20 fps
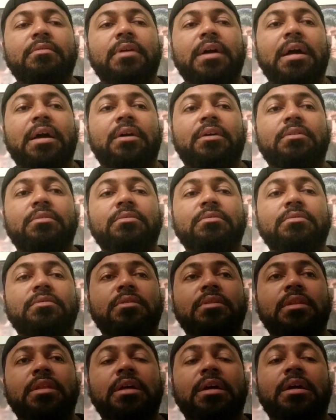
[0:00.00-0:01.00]
Wow.
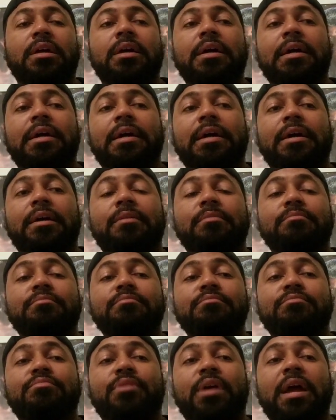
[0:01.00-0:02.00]
Look,
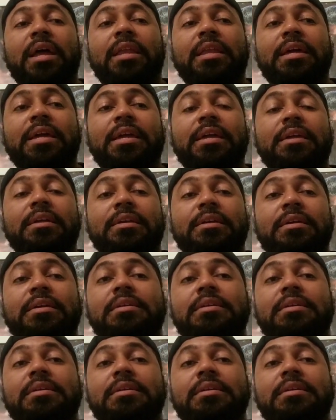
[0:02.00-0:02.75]
um, Bradley